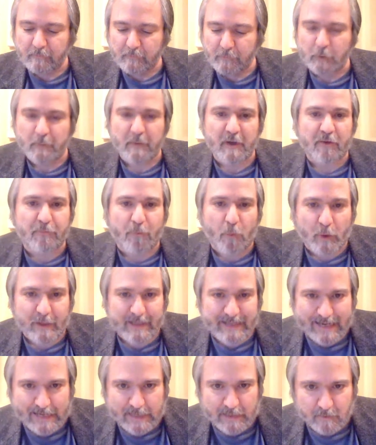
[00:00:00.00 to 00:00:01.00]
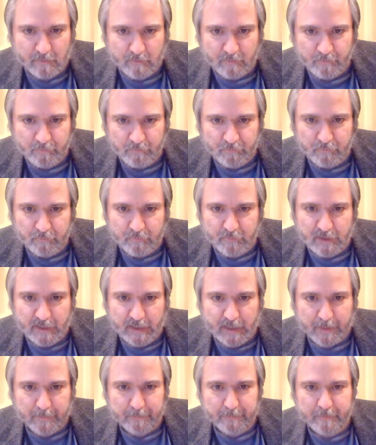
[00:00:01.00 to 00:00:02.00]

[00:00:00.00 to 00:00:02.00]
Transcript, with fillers: to about 410 today.